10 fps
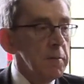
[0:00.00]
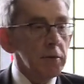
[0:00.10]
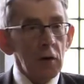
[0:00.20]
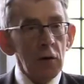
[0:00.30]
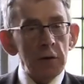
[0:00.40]

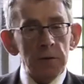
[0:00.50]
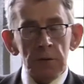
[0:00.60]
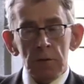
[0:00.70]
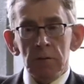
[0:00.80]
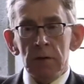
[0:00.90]
but
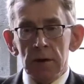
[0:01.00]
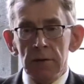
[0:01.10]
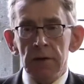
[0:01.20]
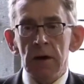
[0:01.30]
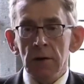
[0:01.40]
also
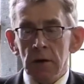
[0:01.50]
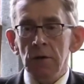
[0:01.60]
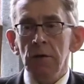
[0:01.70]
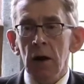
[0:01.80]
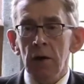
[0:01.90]
in the
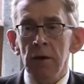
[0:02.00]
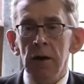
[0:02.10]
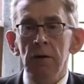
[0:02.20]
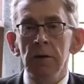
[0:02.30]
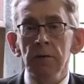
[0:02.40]
entire
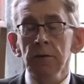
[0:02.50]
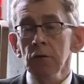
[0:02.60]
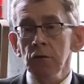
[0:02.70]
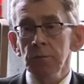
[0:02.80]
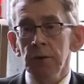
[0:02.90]
area of
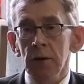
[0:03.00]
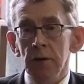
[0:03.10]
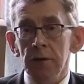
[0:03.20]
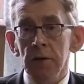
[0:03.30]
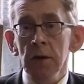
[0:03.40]
social
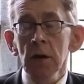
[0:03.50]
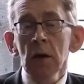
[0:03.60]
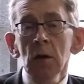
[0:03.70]
policy,